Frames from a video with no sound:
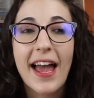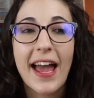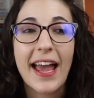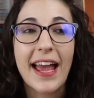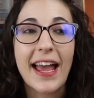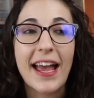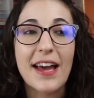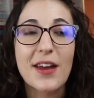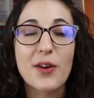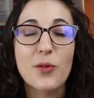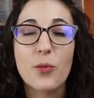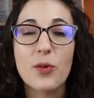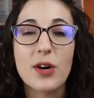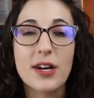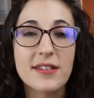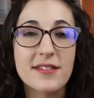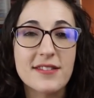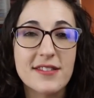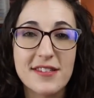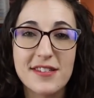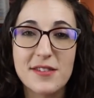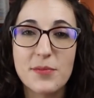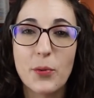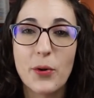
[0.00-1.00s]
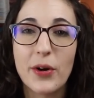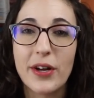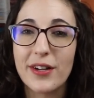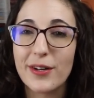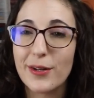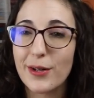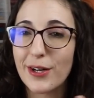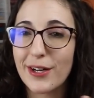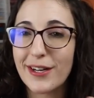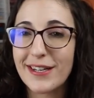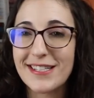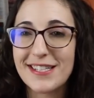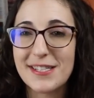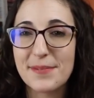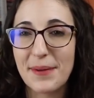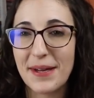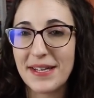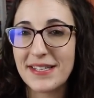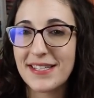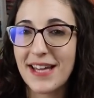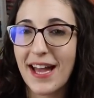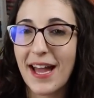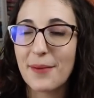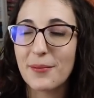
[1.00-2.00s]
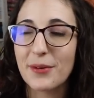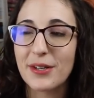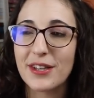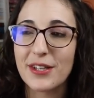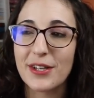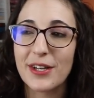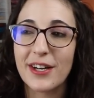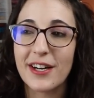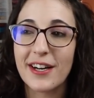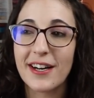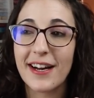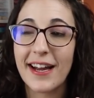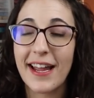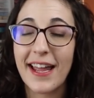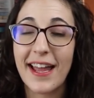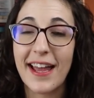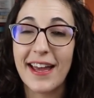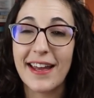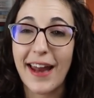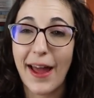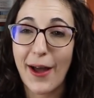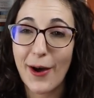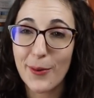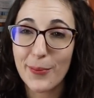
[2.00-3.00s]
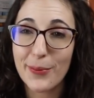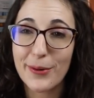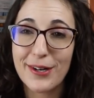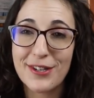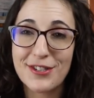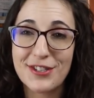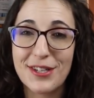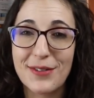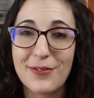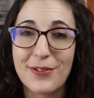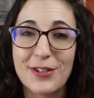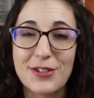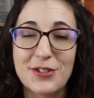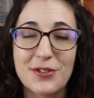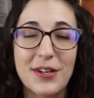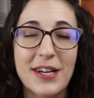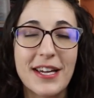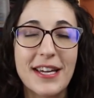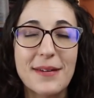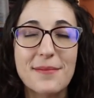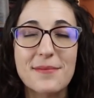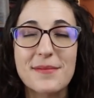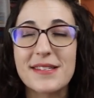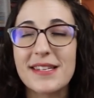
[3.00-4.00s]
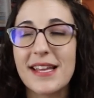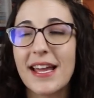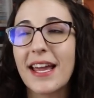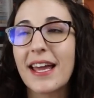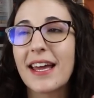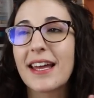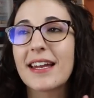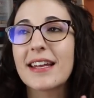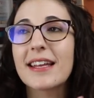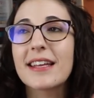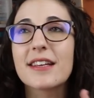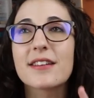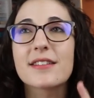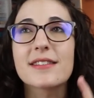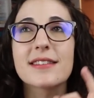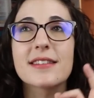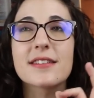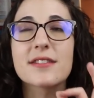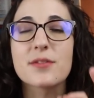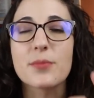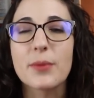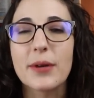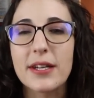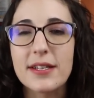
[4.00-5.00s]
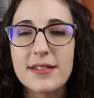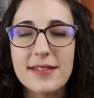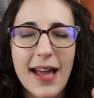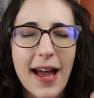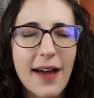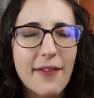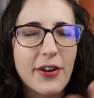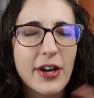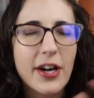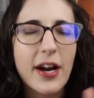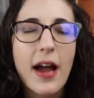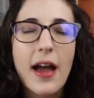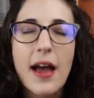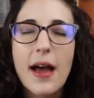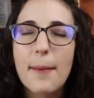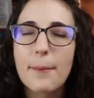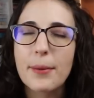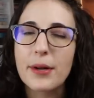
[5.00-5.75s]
and wants to spoil her and spend time with her and help her achieve her dreams, and he is the sweetest ever.